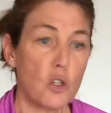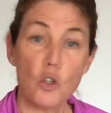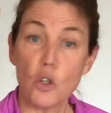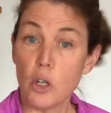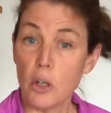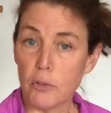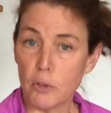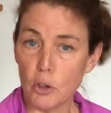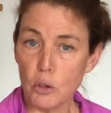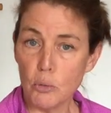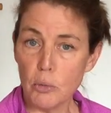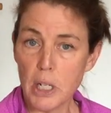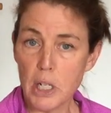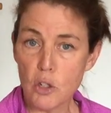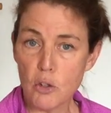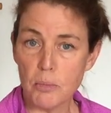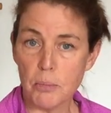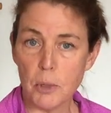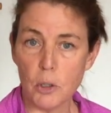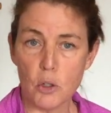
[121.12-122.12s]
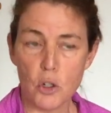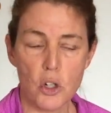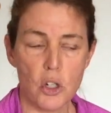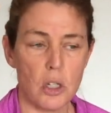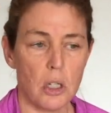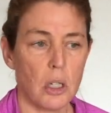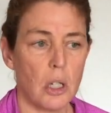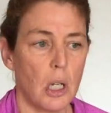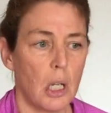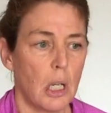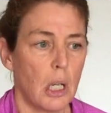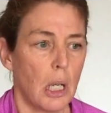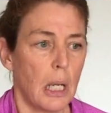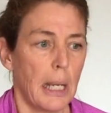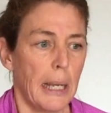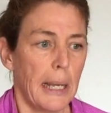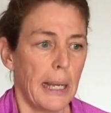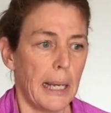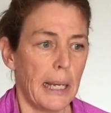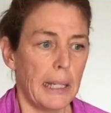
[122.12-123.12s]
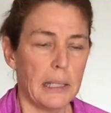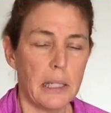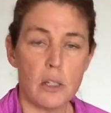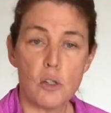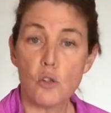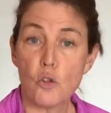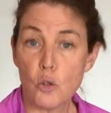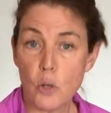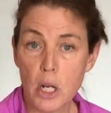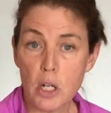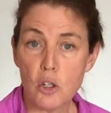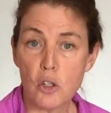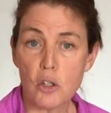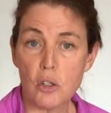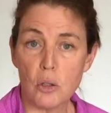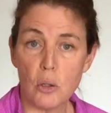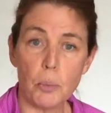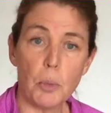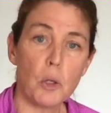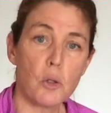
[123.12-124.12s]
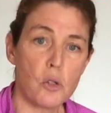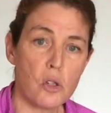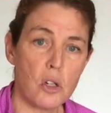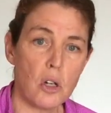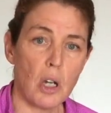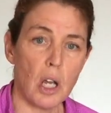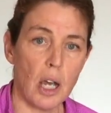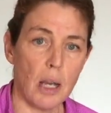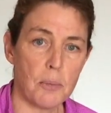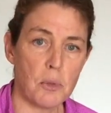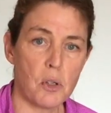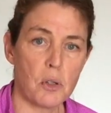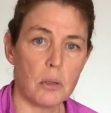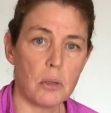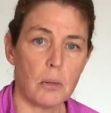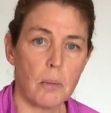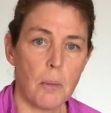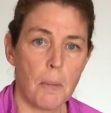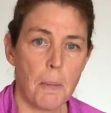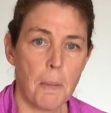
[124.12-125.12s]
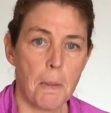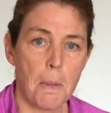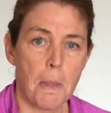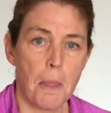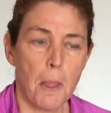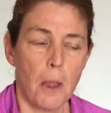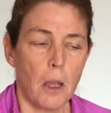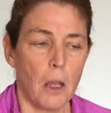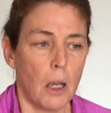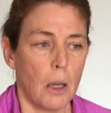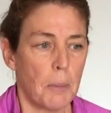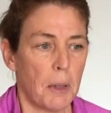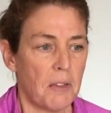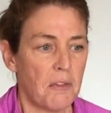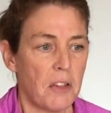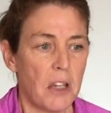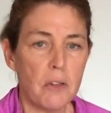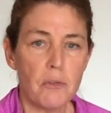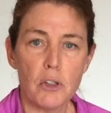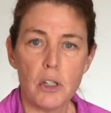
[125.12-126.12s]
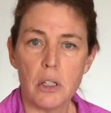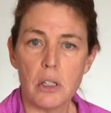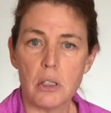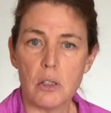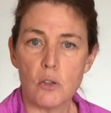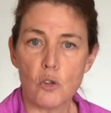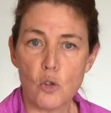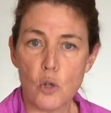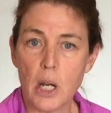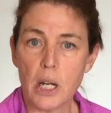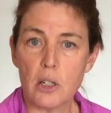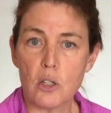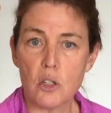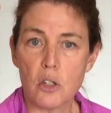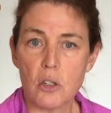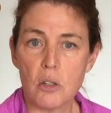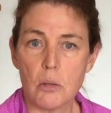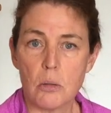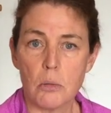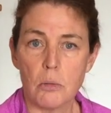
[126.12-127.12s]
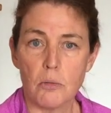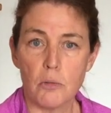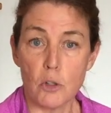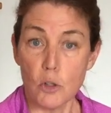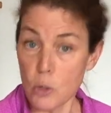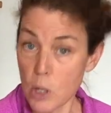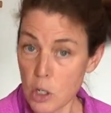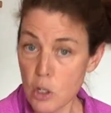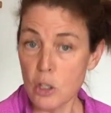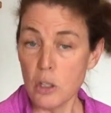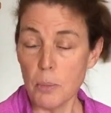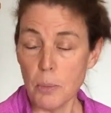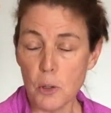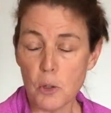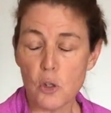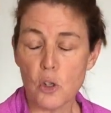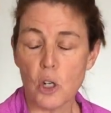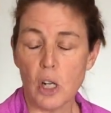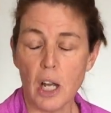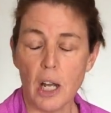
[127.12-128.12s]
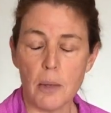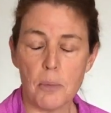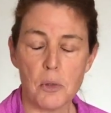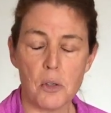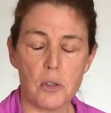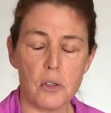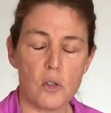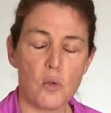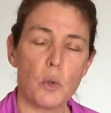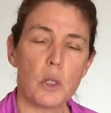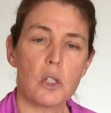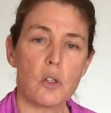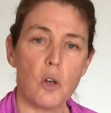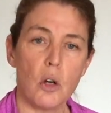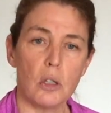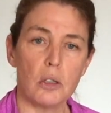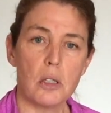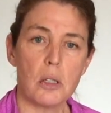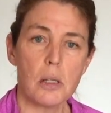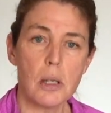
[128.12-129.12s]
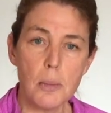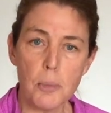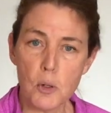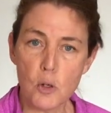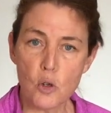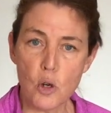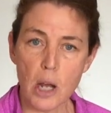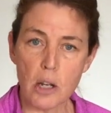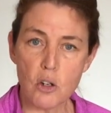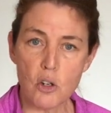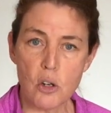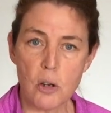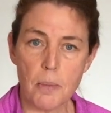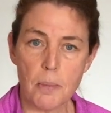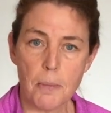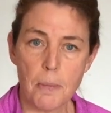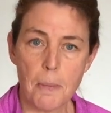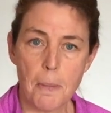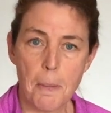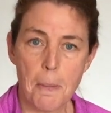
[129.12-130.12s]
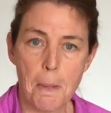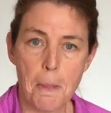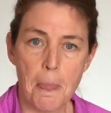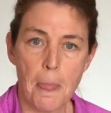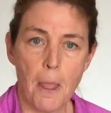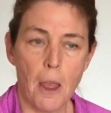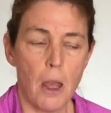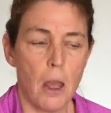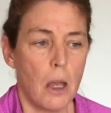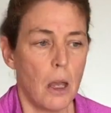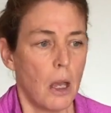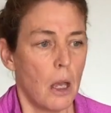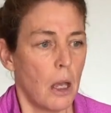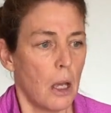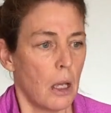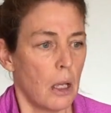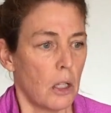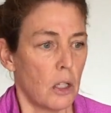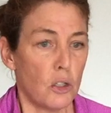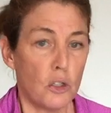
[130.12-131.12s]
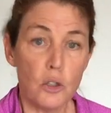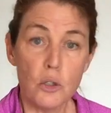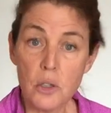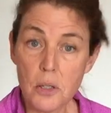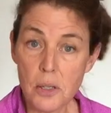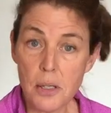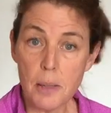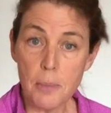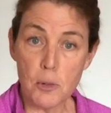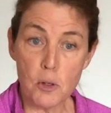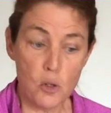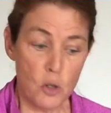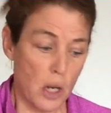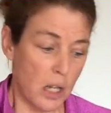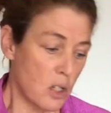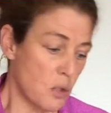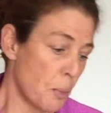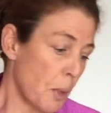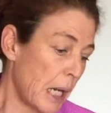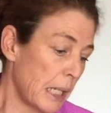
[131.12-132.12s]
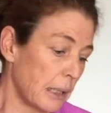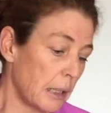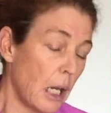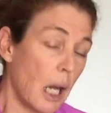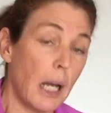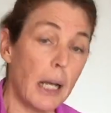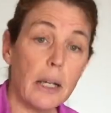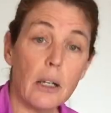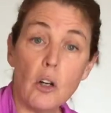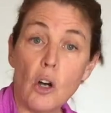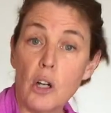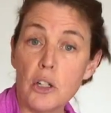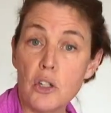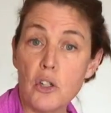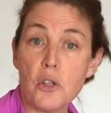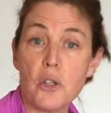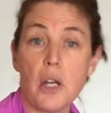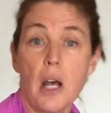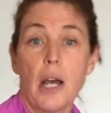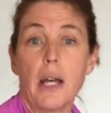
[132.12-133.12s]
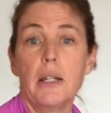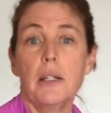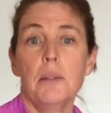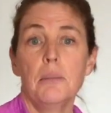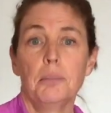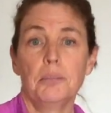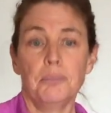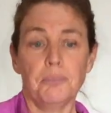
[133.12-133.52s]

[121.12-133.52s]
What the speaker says: sure you have good range of motion, and then stretch the posterior capsule. And my favorite stretch for stretching the posterior capsule is what's called the sleeper stretch. You do the sleeper stretch by lying on your side,